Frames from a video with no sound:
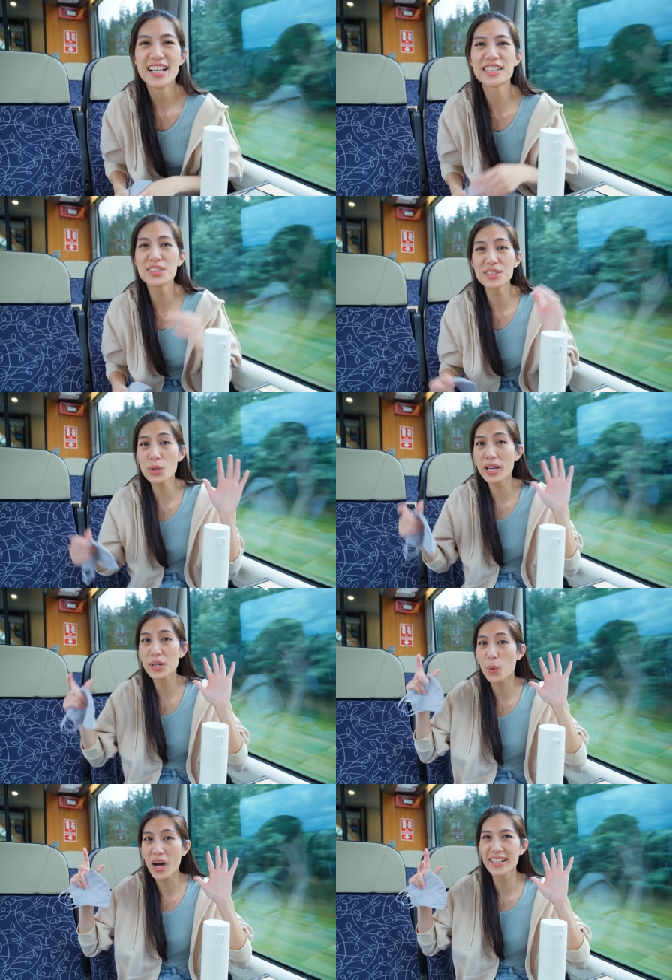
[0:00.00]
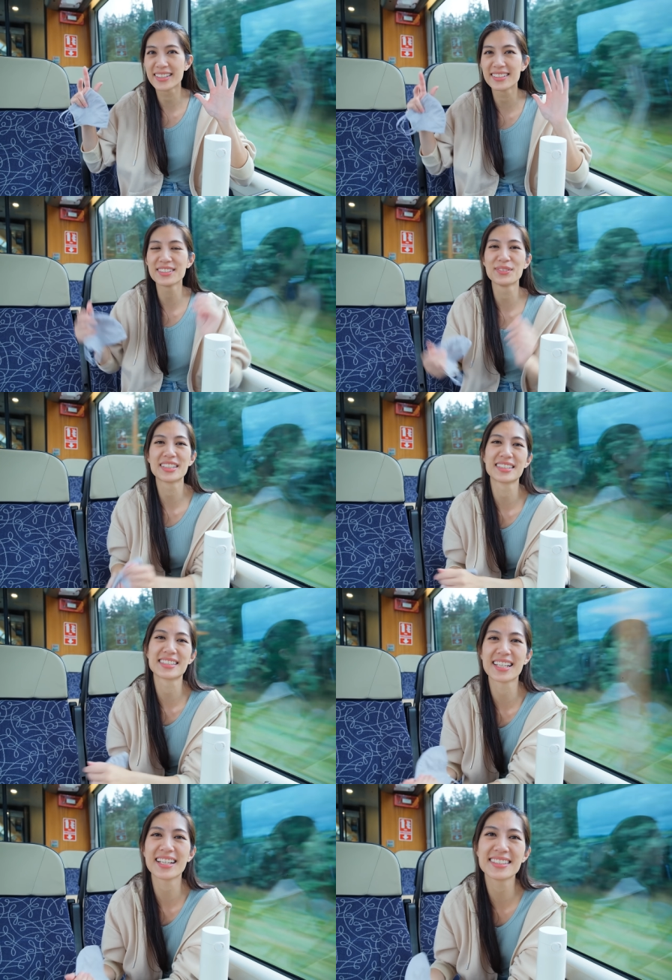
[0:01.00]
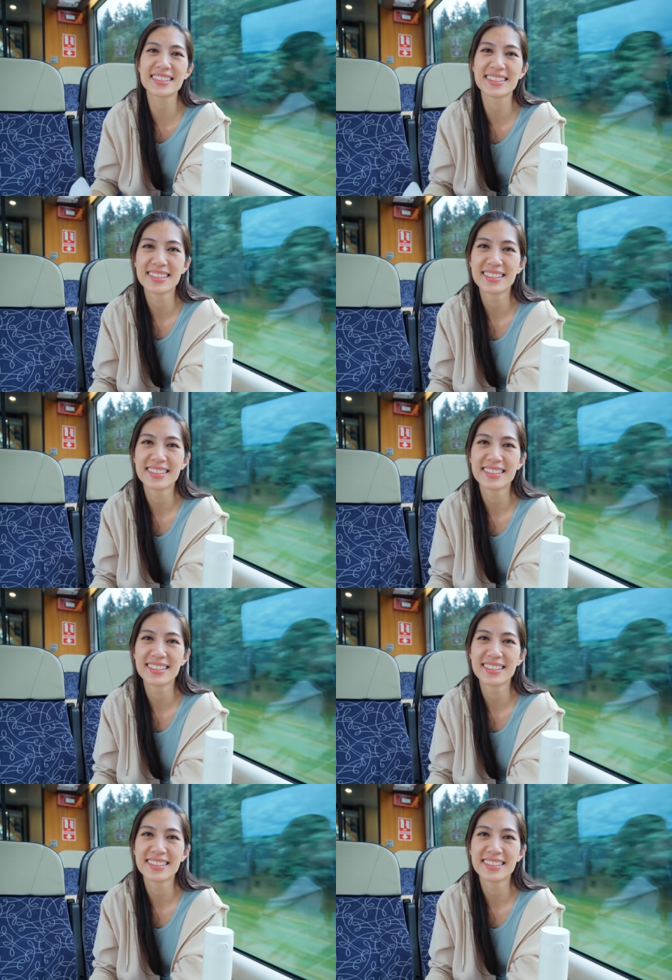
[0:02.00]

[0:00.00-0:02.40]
It's also quite quiet too, which is nice.